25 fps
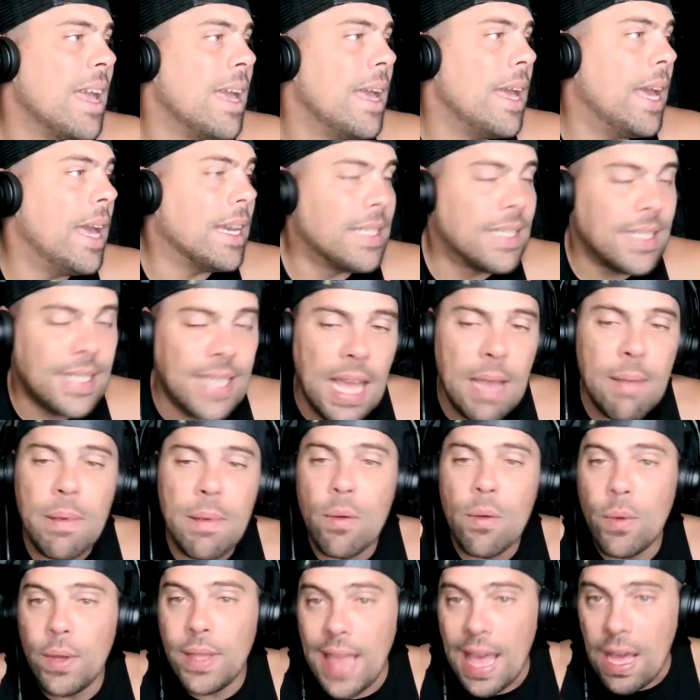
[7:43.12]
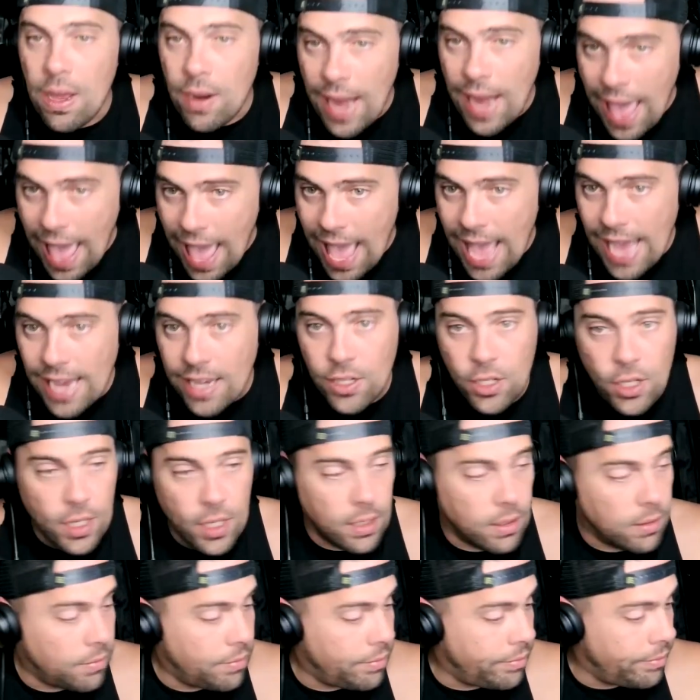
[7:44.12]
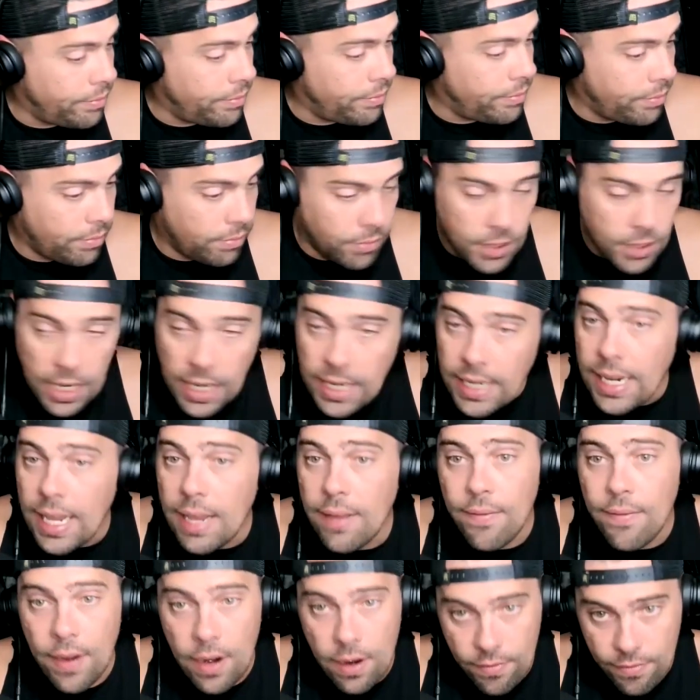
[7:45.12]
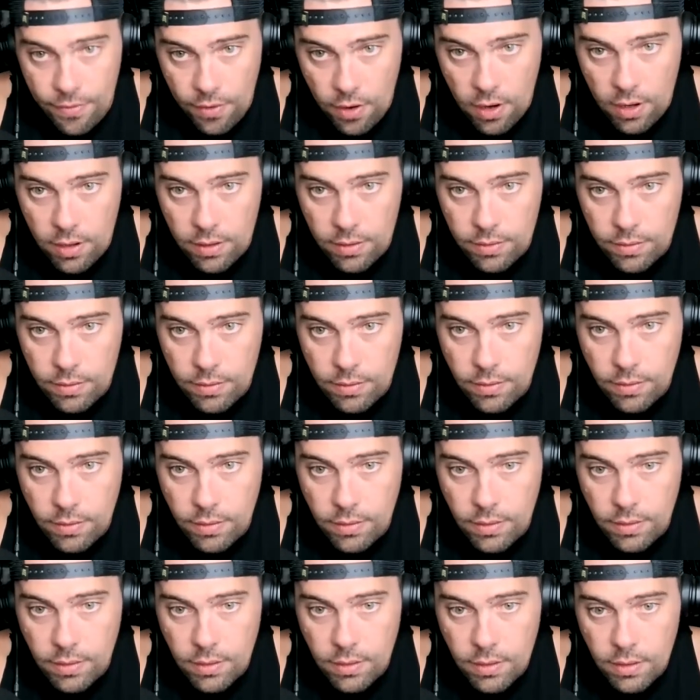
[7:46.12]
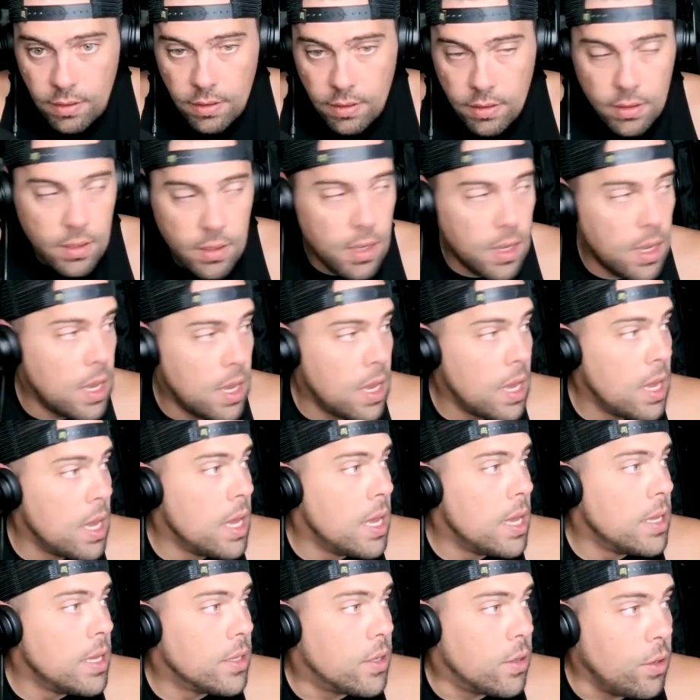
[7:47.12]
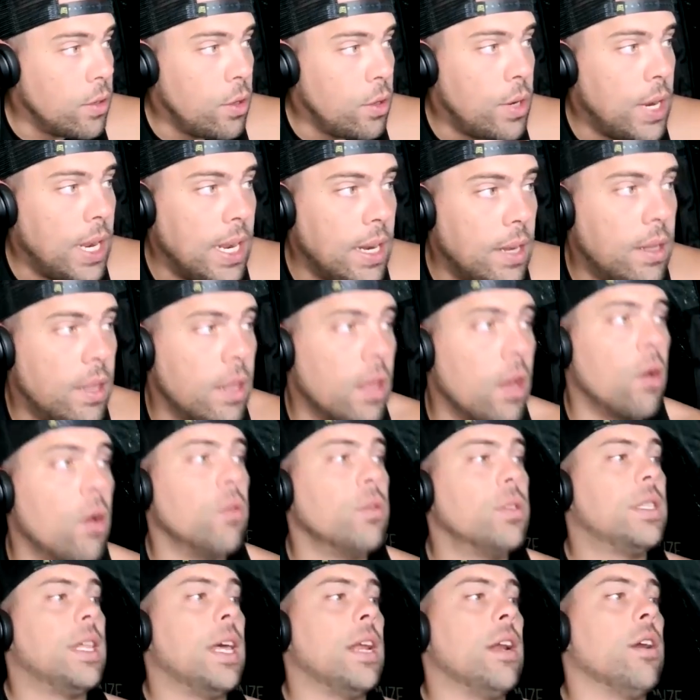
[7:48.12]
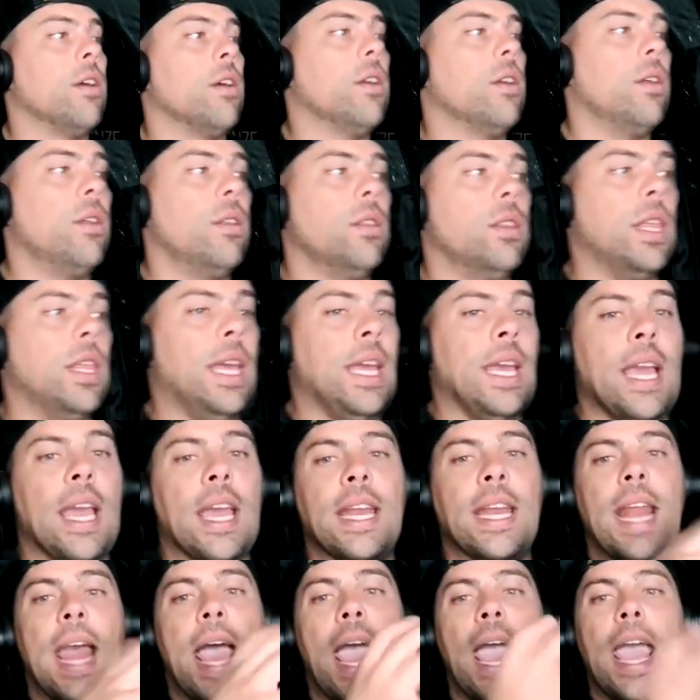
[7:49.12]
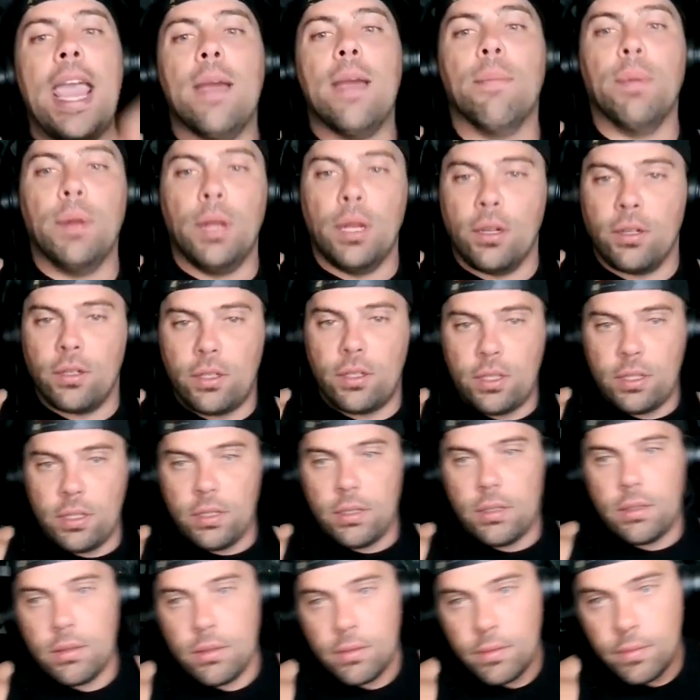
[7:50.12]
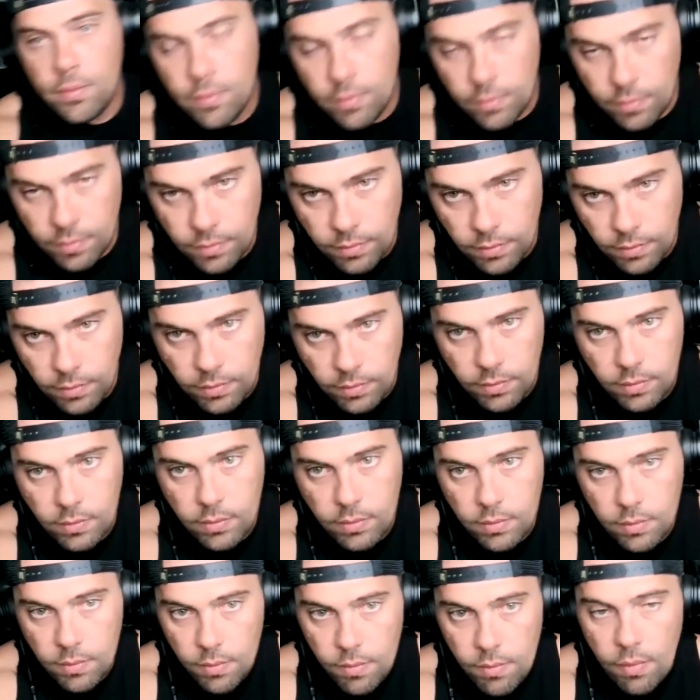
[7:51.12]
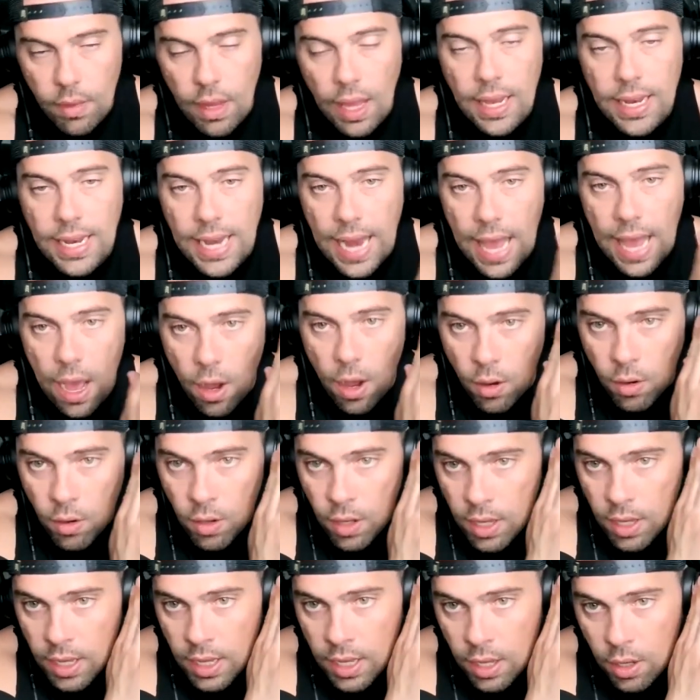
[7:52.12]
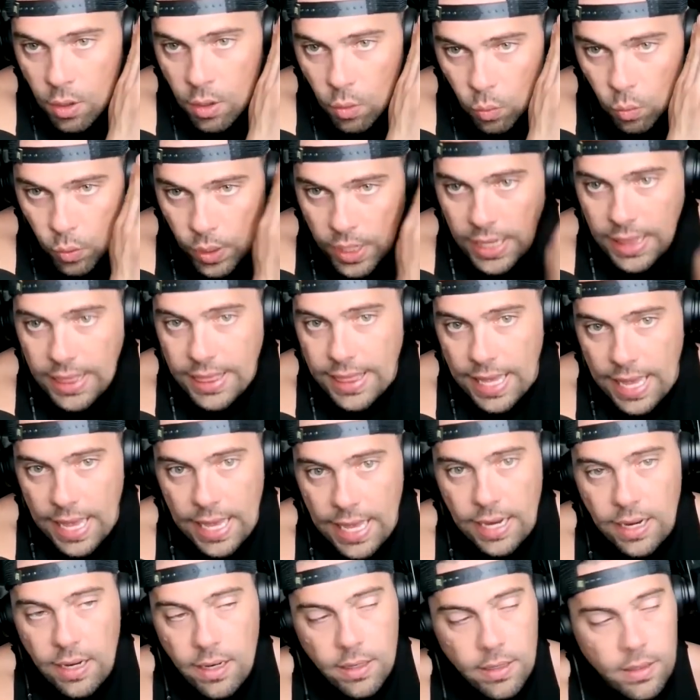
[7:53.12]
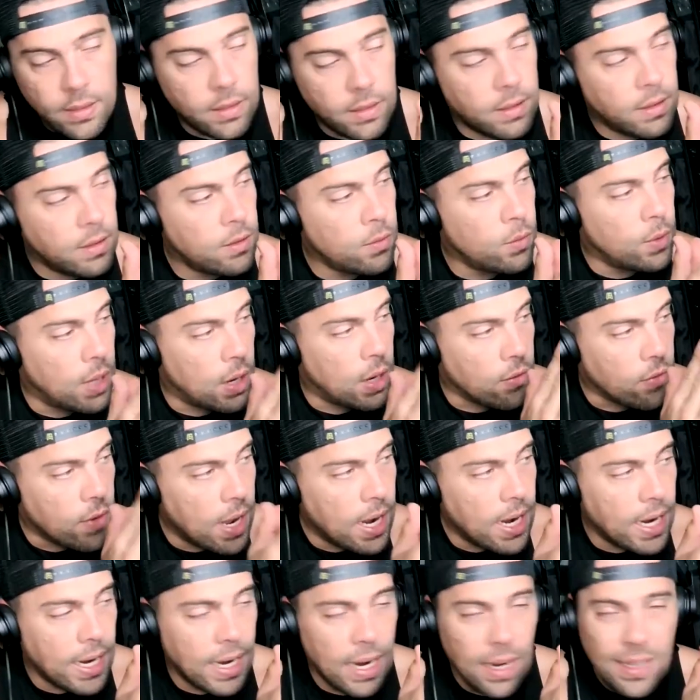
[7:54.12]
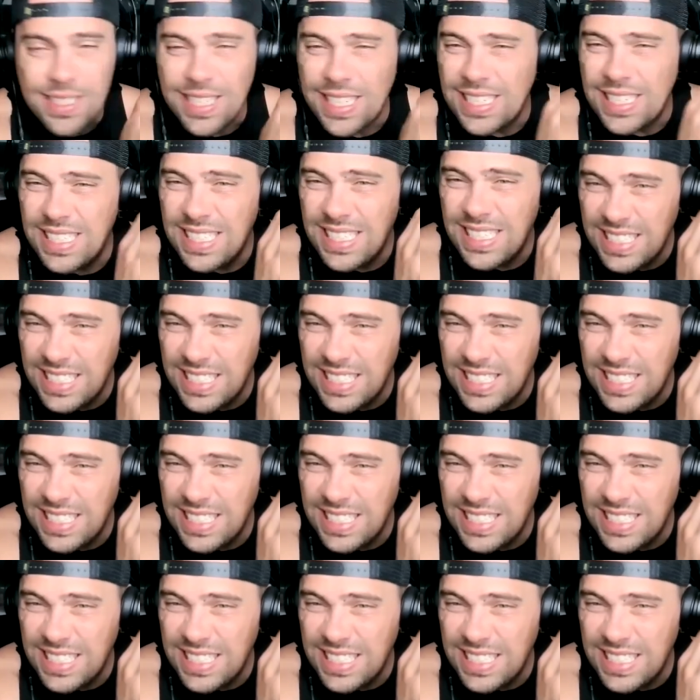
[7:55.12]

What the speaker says: Excitement without action doesn't get very far. So you need those that are the enablers. Now, with that, when I read it, I was like,